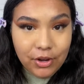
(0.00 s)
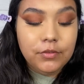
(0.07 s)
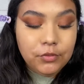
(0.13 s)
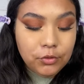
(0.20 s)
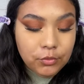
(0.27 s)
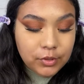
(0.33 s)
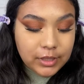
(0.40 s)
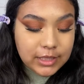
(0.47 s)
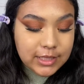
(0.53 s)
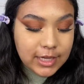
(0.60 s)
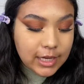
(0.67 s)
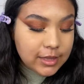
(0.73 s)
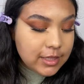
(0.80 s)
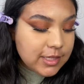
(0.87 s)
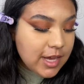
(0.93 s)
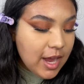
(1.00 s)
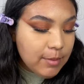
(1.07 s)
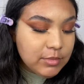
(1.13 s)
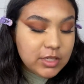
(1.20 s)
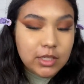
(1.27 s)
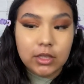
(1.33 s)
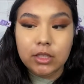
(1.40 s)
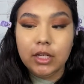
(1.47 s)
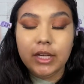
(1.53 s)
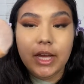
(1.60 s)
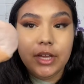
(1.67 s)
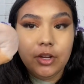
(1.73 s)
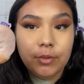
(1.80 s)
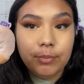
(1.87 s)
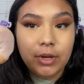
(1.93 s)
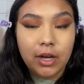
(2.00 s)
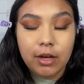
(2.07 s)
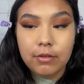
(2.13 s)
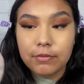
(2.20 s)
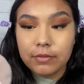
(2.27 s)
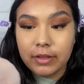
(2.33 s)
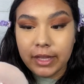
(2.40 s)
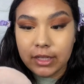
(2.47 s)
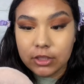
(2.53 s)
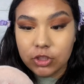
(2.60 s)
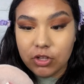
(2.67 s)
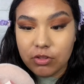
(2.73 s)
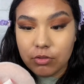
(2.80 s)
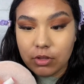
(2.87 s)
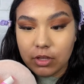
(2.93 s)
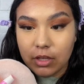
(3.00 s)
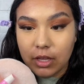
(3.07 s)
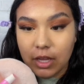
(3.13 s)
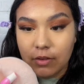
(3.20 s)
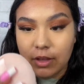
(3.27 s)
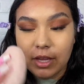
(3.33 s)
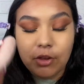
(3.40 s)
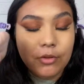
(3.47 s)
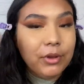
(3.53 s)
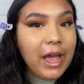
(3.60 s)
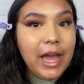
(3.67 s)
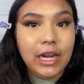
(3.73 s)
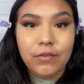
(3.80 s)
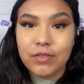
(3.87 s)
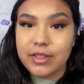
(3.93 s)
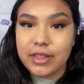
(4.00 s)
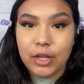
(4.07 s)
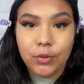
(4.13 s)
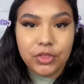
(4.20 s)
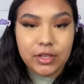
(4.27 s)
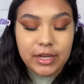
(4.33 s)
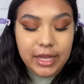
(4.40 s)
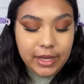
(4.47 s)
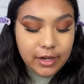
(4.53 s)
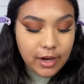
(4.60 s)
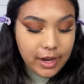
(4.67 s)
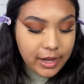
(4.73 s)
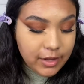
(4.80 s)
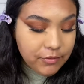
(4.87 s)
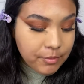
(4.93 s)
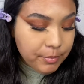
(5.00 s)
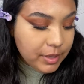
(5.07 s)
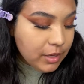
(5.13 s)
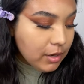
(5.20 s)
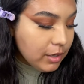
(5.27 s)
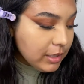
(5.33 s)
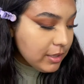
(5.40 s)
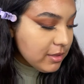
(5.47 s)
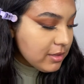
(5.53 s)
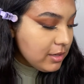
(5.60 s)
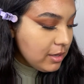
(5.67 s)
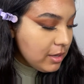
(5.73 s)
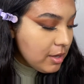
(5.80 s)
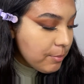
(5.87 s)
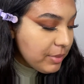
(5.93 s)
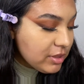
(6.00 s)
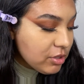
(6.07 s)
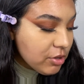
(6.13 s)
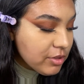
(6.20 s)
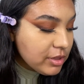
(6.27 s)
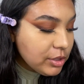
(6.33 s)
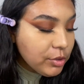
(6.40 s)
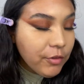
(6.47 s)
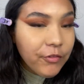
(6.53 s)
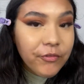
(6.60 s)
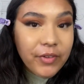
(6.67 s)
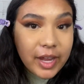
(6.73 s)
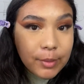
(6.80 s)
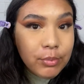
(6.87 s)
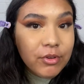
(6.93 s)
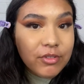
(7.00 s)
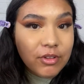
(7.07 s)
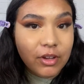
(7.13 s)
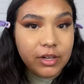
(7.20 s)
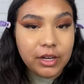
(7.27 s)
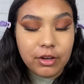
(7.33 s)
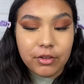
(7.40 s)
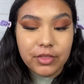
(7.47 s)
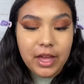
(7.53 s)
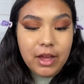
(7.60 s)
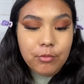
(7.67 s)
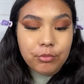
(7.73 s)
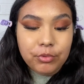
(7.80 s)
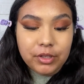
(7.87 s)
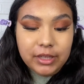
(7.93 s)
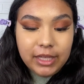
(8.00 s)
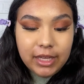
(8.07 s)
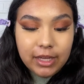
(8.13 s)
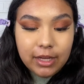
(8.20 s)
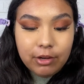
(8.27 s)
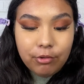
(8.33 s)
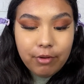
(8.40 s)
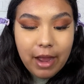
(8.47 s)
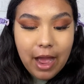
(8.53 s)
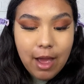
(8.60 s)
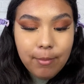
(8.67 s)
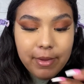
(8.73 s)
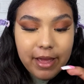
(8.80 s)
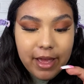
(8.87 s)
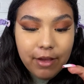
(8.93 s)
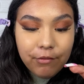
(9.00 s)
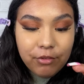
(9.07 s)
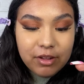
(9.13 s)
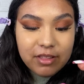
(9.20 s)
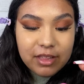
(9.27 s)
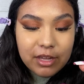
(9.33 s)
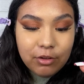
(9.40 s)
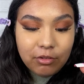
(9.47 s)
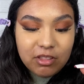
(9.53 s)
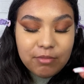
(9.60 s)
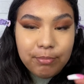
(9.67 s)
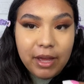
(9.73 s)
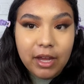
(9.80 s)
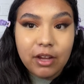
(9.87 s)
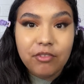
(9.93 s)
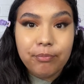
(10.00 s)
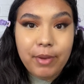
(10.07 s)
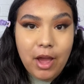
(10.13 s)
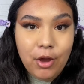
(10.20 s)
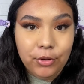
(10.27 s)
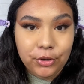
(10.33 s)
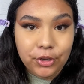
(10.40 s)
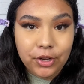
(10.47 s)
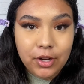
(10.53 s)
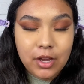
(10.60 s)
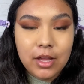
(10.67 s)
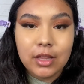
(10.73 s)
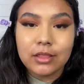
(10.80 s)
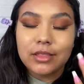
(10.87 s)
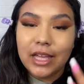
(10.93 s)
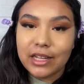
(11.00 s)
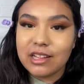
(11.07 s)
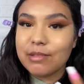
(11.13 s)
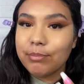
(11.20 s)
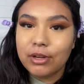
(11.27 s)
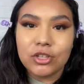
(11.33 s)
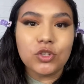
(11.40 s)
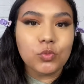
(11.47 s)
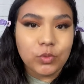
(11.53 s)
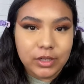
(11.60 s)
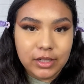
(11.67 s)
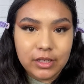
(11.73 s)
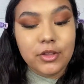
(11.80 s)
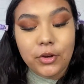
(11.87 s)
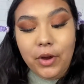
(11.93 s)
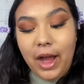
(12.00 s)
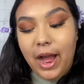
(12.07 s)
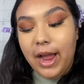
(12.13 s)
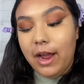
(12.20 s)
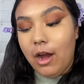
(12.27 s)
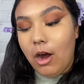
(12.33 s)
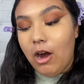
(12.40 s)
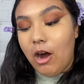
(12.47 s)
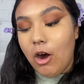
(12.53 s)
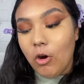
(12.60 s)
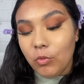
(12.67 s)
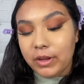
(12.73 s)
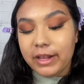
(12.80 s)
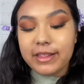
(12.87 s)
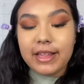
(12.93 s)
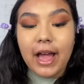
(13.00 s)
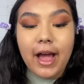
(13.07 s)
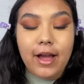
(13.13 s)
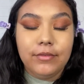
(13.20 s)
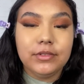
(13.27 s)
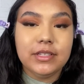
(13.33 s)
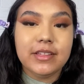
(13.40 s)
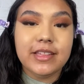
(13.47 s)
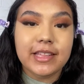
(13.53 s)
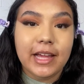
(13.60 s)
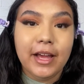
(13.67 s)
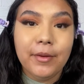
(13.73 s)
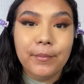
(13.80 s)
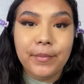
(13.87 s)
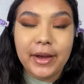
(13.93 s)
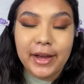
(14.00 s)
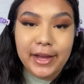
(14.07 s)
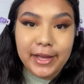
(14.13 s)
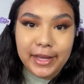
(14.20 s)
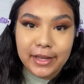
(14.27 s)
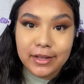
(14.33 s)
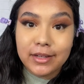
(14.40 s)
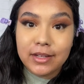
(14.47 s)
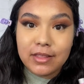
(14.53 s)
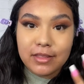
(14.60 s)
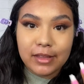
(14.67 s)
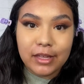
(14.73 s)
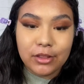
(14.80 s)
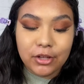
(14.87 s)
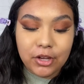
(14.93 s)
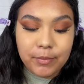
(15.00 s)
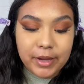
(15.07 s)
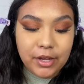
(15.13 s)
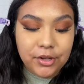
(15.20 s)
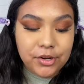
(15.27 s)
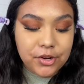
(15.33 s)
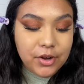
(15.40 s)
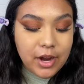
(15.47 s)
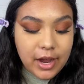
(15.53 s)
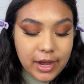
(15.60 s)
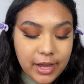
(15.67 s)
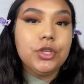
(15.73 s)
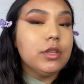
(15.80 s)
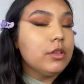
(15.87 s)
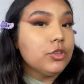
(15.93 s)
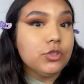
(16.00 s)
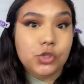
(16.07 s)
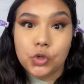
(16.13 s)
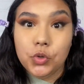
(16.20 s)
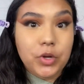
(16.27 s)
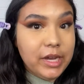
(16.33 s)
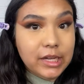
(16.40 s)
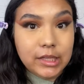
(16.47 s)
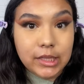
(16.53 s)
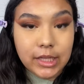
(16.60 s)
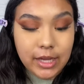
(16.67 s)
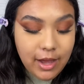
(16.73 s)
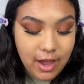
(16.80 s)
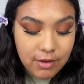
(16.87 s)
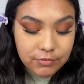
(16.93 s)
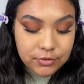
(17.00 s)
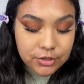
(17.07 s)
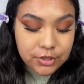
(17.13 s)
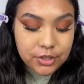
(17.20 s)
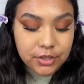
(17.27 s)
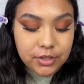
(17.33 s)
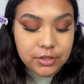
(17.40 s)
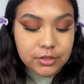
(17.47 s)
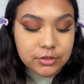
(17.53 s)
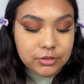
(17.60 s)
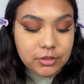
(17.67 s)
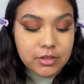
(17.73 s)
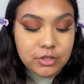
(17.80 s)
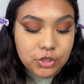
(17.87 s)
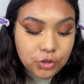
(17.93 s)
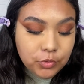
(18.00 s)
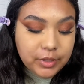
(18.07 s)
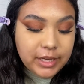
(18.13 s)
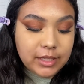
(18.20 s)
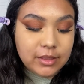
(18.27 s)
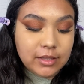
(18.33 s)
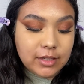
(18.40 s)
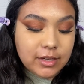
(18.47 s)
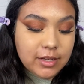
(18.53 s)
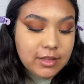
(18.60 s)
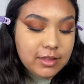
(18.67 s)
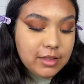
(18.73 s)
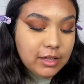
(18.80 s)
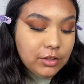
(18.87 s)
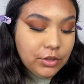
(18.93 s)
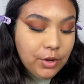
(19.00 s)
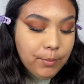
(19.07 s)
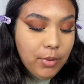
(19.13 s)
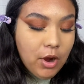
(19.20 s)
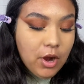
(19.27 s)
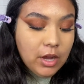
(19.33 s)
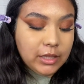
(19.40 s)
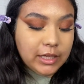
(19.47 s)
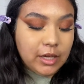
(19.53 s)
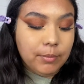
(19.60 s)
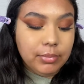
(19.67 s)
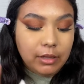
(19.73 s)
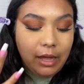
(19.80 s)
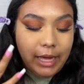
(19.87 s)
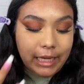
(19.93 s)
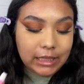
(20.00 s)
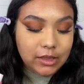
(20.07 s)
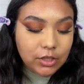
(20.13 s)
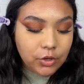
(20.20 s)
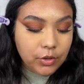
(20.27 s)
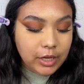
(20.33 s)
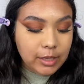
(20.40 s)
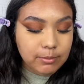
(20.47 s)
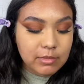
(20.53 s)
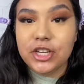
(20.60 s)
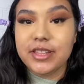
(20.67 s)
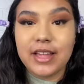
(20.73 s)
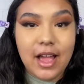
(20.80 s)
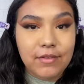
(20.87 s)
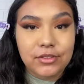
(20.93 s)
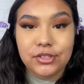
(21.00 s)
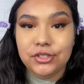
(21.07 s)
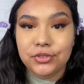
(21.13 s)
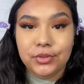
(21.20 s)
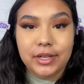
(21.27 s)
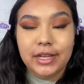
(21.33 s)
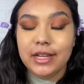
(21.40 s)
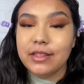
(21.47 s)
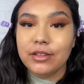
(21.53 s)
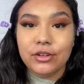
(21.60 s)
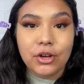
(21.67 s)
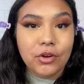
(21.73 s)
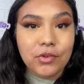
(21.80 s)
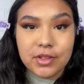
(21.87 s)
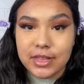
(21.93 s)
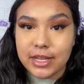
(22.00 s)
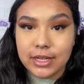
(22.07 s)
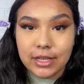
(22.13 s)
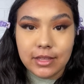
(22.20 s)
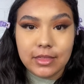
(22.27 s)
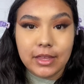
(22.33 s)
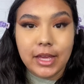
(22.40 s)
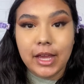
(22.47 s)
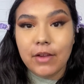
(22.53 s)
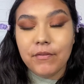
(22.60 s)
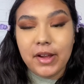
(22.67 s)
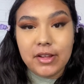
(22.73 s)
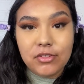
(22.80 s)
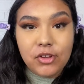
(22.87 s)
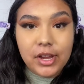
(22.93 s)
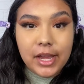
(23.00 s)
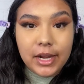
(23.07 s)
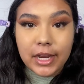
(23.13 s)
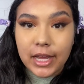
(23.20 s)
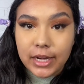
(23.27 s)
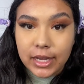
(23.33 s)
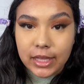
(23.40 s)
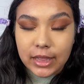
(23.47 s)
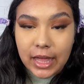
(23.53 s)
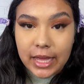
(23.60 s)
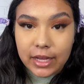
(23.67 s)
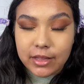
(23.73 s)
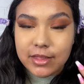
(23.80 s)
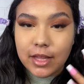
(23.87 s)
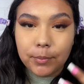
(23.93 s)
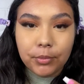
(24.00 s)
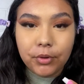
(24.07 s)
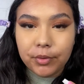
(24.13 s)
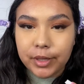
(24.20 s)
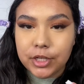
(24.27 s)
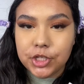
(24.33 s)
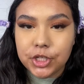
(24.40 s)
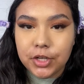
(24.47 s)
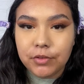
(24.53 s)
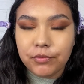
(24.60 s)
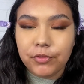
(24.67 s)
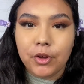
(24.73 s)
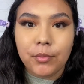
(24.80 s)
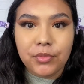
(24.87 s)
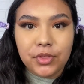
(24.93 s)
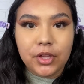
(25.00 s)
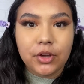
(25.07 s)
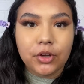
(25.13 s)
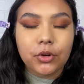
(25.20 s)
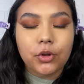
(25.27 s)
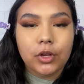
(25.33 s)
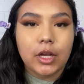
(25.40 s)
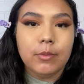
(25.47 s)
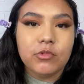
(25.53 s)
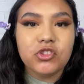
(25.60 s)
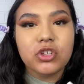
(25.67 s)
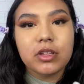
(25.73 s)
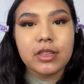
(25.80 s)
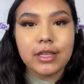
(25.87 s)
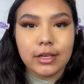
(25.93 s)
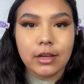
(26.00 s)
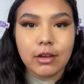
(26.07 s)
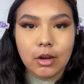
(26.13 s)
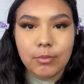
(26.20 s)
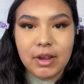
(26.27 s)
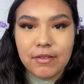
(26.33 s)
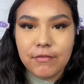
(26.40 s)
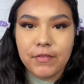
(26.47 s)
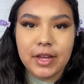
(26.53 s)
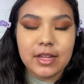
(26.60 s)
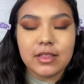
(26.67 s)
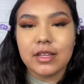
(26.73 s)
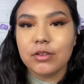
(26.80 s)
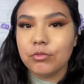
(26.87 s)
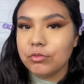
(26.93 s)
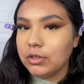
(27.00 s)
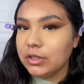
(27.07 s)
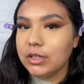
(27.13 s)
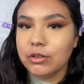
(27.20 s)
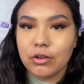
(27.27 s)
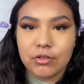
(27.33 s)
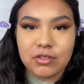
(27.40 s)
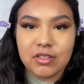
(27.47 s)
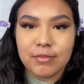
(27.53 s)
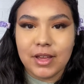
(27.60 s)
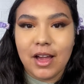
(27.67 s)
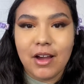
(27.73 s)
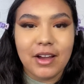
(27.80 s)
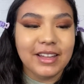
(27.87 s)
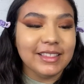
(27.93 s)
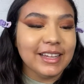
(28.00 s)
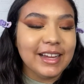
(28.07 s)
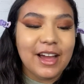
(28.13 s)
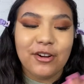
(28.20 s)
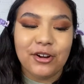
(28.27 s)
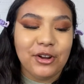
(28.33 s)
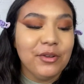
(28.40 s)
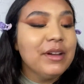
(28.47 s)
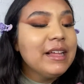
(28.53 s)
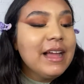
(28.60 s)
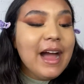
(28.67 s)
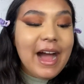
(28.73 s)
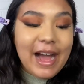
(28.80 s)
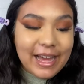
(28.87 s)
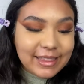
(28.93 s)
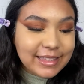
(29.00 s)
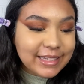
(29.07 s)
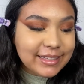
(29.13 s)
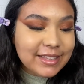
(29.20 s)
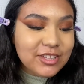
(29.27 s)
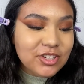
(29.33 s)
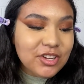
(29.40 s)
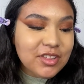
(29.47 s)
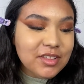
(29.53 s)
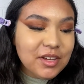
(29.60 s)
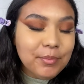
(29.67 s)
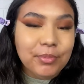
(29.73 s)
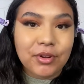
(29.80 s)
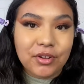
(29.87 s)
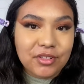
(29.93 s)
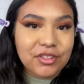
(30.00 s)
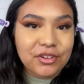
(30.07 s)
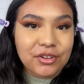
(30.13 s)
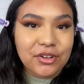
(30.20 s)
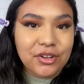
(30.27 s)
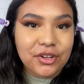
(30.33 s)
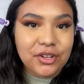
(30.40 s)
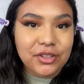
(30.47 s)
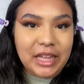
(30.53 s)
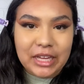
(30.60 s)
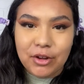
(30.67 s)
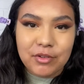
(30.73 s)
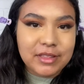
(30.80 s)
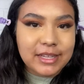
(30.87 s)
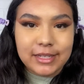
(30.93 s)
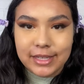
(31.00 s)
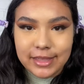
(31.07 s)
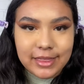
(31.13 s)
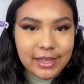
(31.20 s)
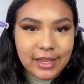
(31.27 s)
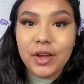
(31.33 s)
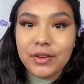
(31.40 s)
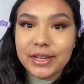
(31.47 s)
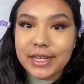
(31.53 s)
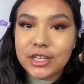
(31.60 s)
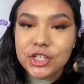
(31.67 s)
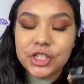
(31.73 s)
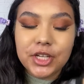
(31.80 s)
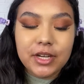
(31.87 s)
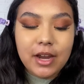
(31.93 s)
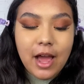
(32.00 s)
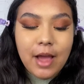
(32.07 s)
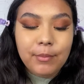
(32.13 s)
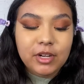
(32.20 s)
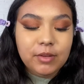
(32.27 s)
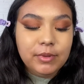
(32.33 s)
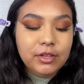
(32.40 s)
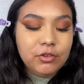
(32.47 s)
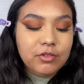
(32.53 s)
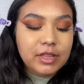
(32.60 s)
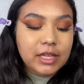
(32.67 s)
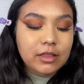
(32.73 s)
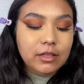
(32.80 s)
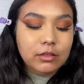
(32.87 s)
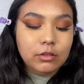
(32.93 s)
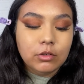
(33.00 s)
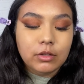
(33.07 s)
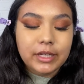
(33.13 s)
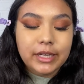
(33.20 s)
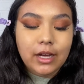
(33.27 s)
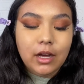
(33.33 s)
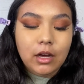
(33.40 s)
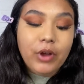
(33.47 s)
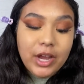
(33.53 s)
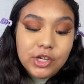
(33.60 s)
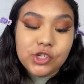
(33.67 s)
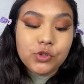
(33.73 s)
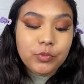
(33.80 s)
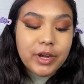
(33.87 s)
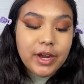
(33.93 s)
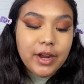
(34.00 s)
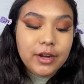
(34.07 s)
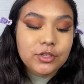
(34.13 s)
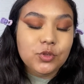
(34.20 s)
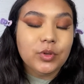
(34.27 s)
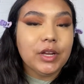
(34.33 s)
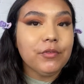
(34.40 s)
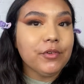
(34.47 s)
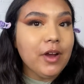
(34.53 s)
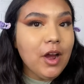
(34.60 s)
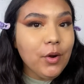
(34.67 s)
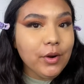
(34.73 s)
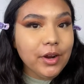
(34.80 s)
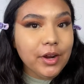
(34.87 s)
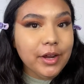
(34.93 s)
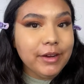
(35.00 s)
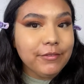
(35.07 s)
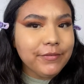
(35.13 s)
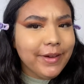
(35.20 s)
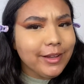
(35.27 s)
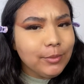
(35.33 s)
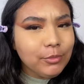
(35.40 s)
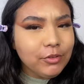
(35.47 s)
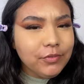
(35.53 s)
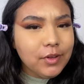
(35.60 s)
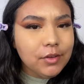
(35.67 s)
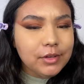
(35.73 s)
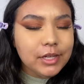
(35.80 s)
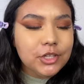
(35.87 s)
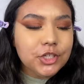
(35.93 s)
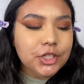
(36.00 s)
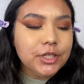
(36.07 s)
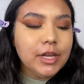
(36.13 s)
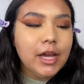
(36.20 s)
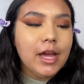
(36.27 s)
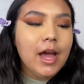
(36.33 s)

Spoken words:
If you really take the time to look at your puff, like, just you can't even see it with the naked eye, if I'm being honest, but there's little fibers on here that really grab every single speck of powder like a sponge wouldn't. So I always have to set my concealer in my under eye directly after doing the concealer part, like applying the cream. I just have to do it. It's an OCD thing. If I start getting any like separation from the creams just sitting on my face, it really grosses me out, and like, I don't know, I think that's just a personal like OCD thing. Foundation, I'm gonna be using the L'Oreal Fresh Wear 24-hour infallible foundation.